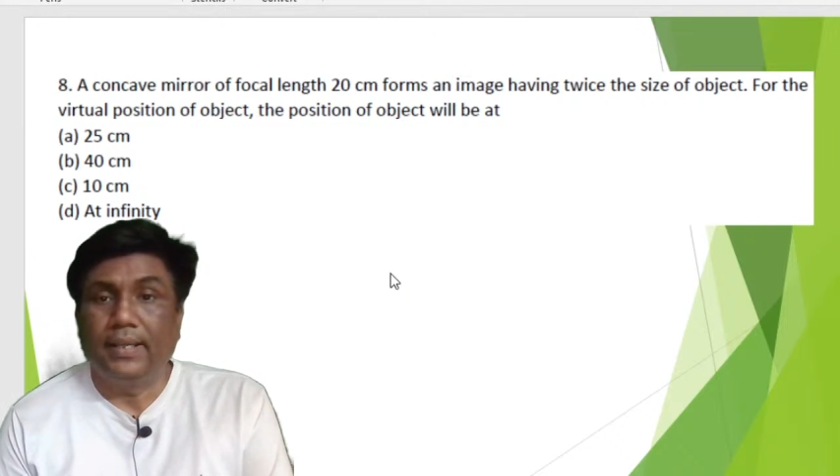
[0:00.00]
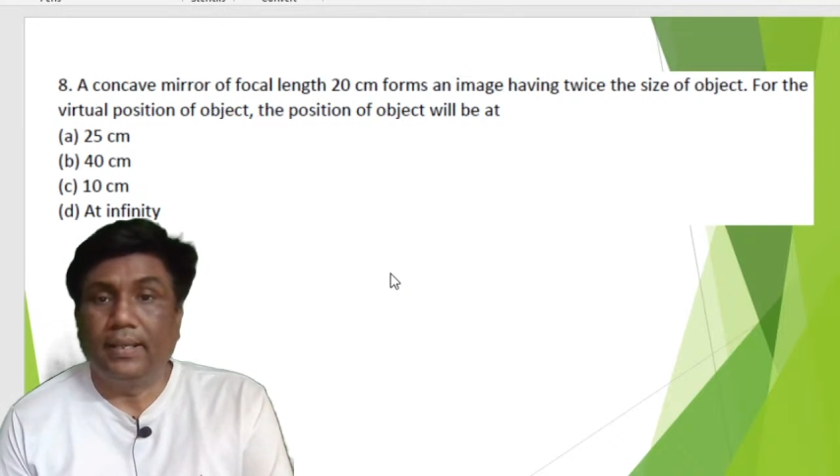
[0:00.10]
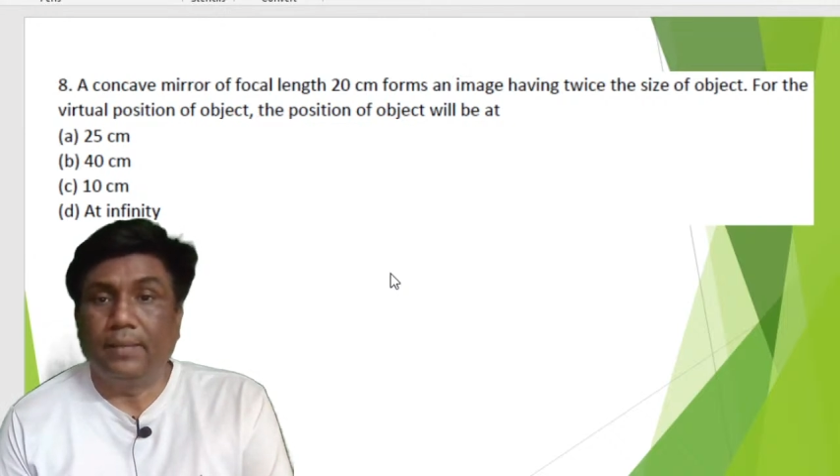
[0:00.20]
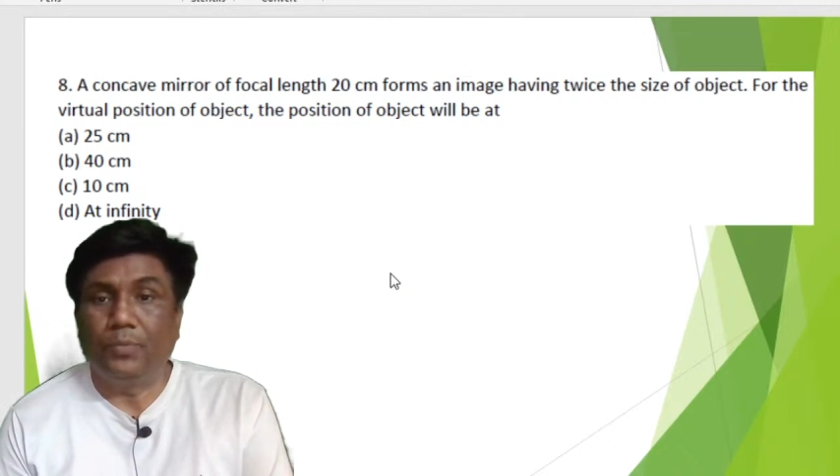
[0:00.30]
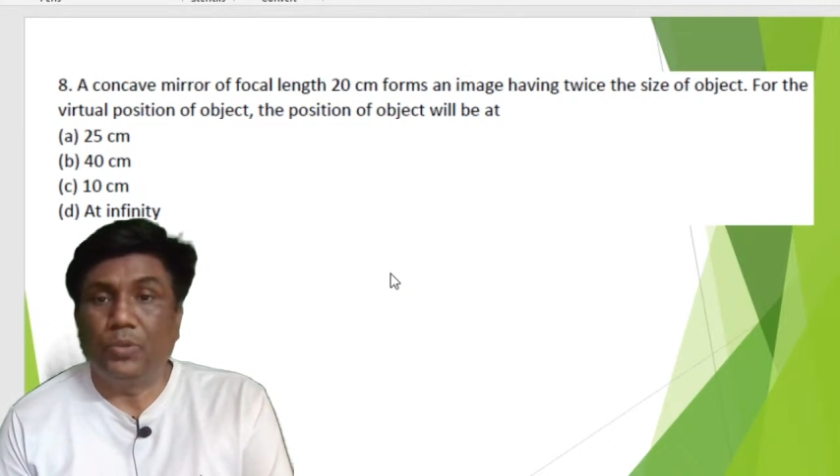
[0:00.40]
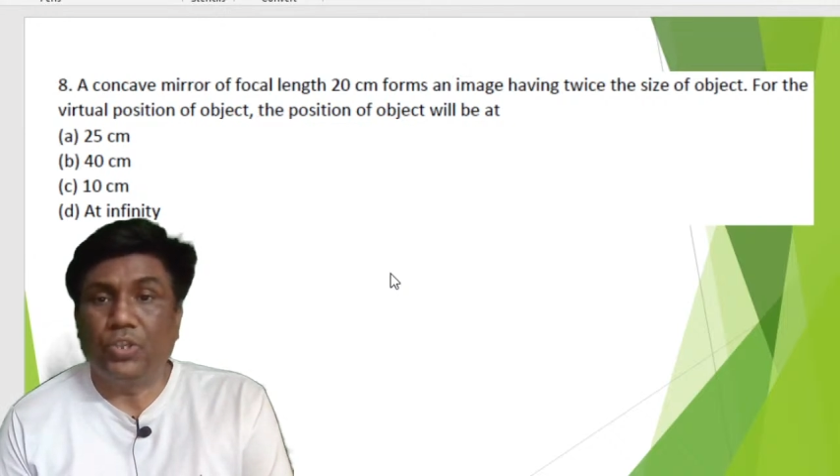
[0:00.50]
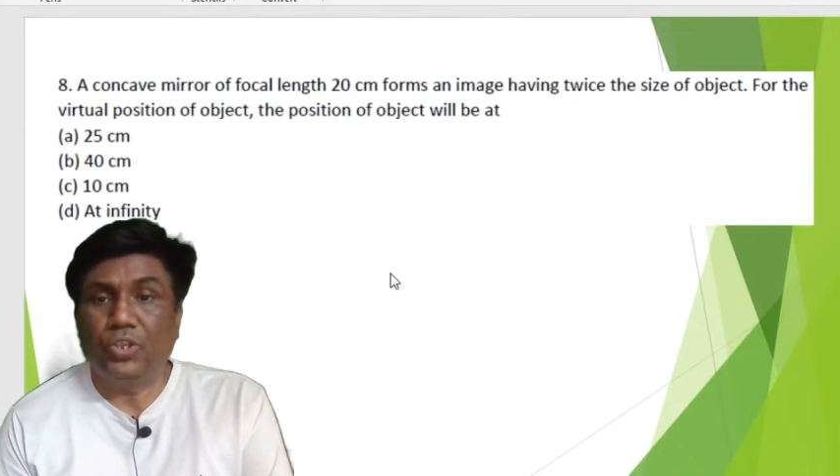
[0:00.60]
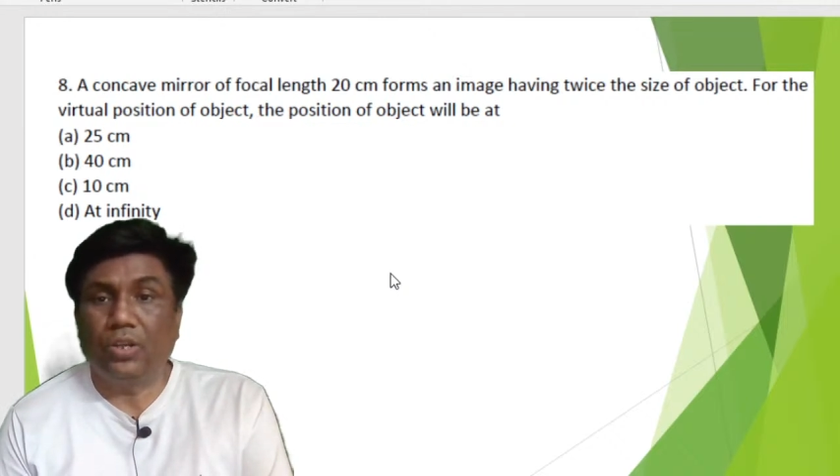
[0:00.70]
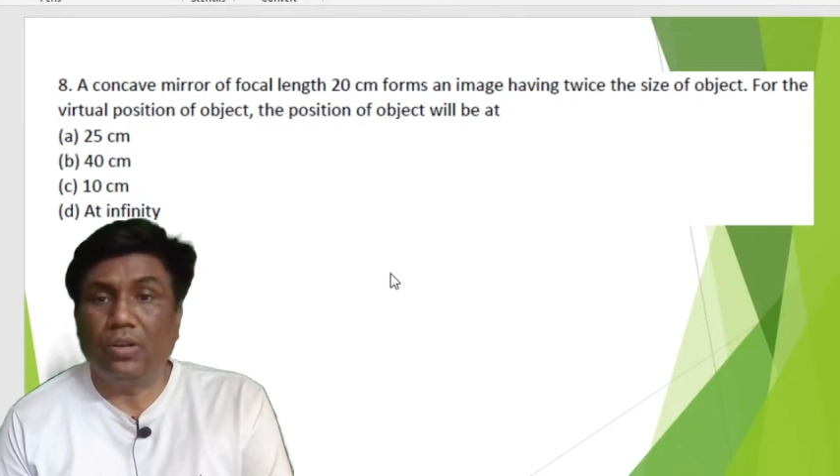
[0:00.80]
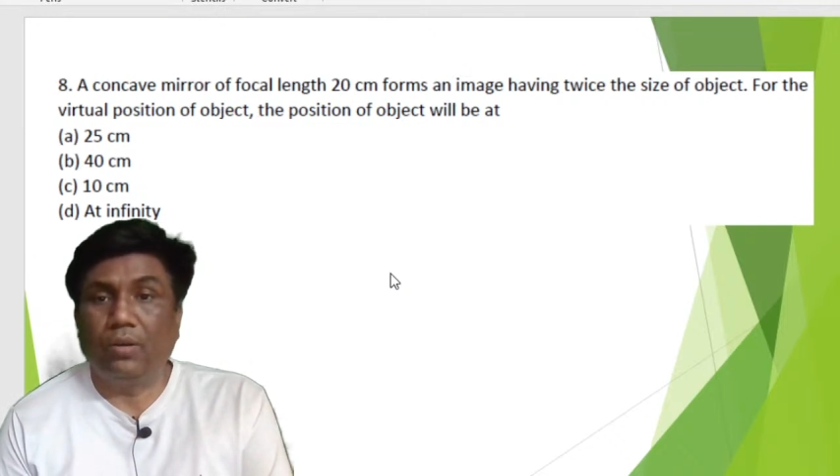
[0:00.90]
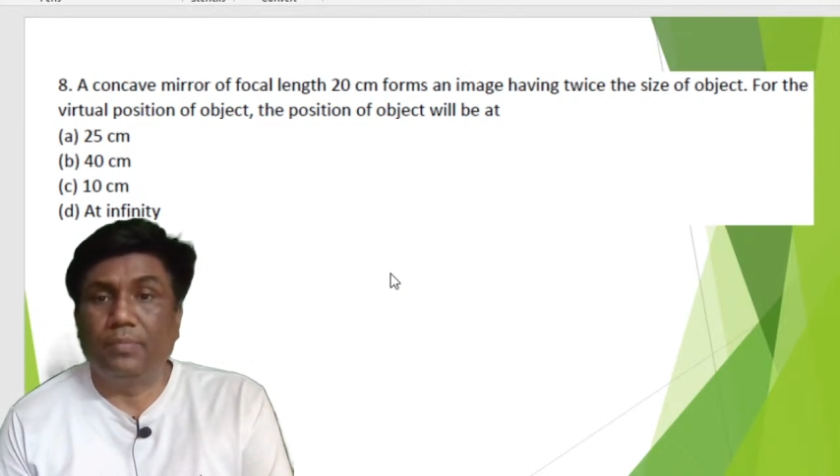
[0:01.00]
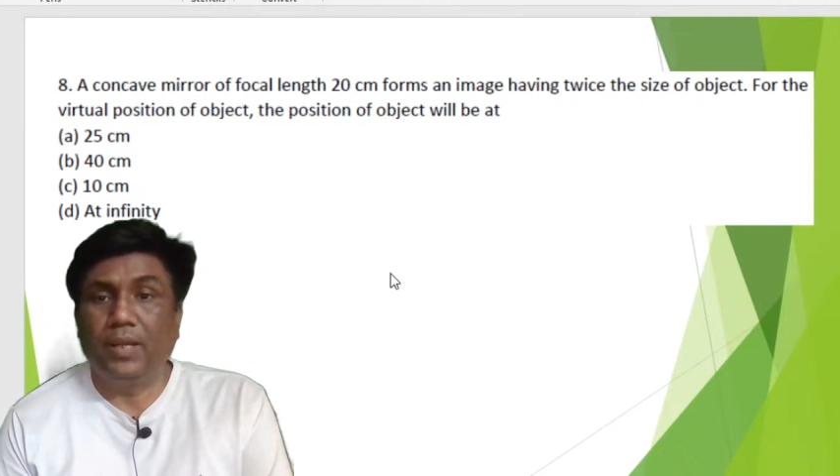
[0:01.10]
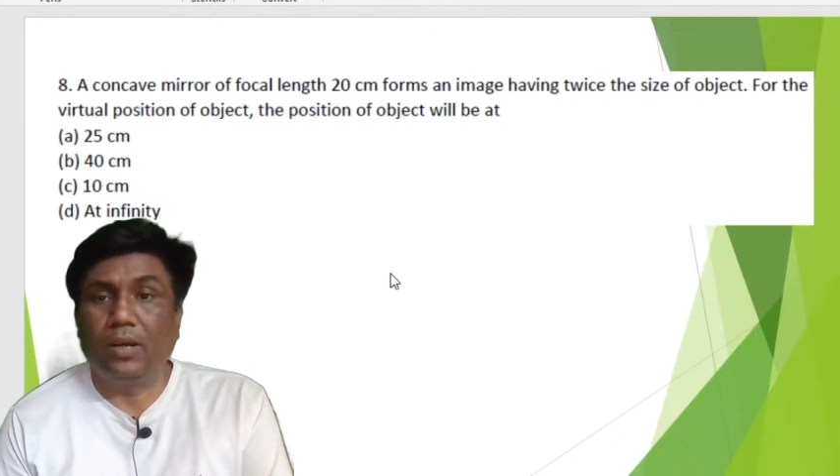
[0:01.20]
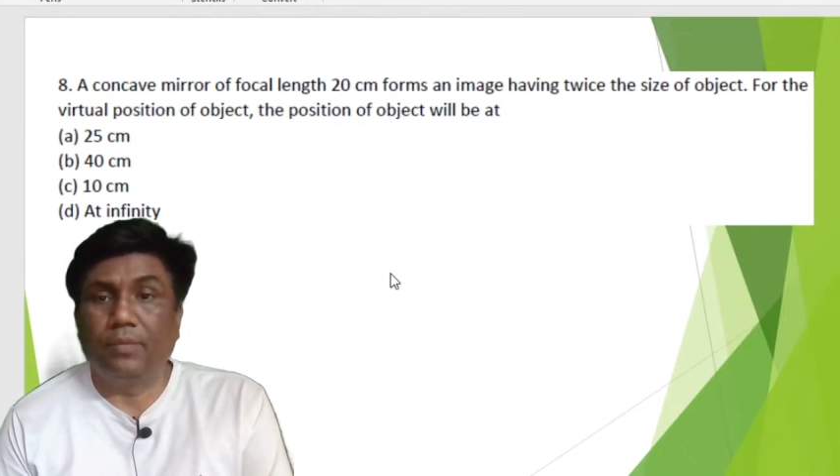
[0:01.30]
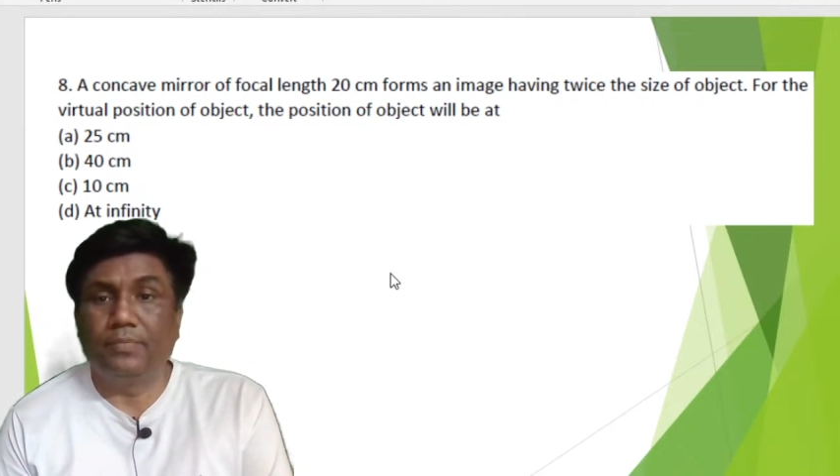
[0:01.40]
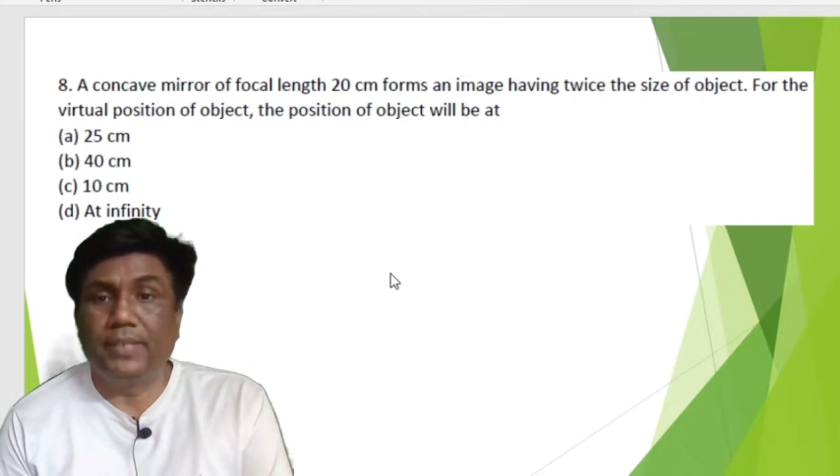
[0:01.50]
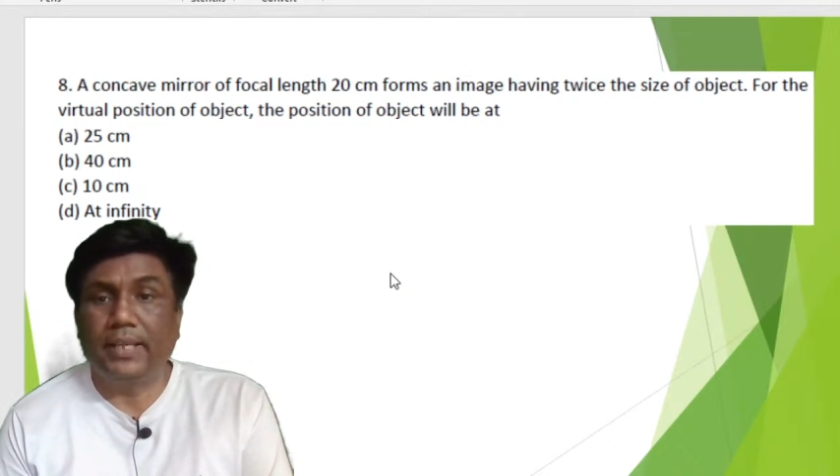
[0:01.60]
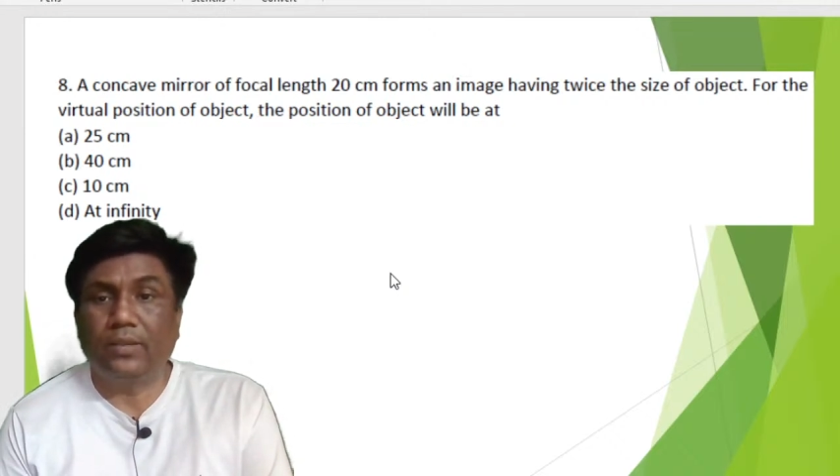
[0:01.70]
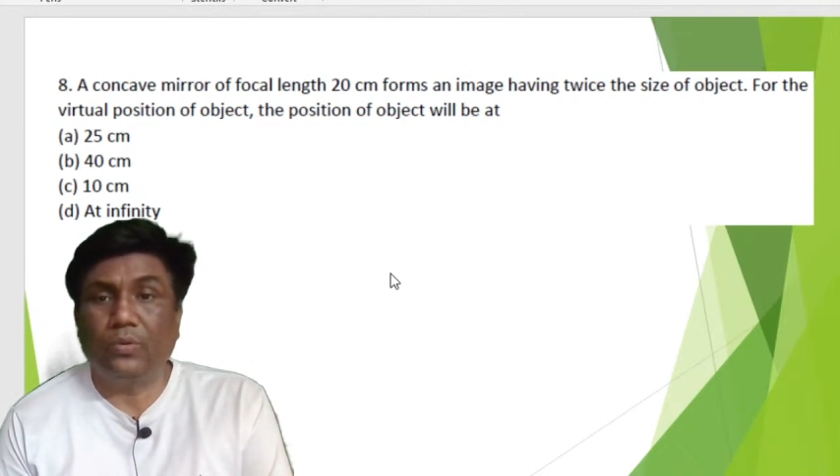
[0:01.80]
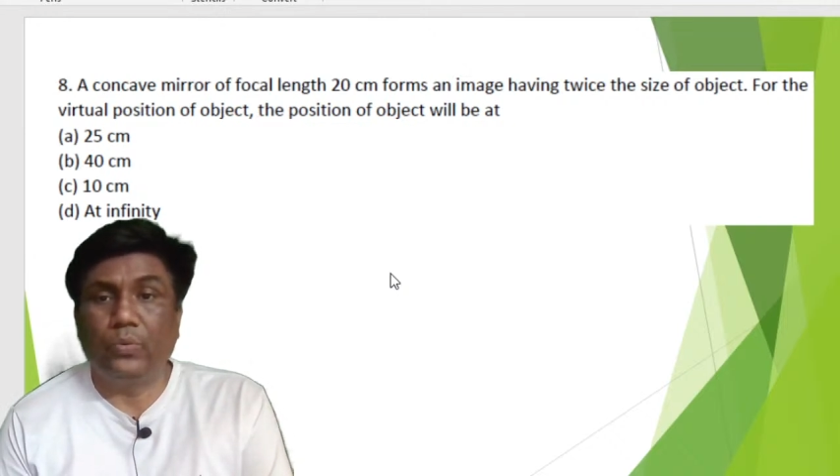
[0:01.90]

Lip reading: The position of the object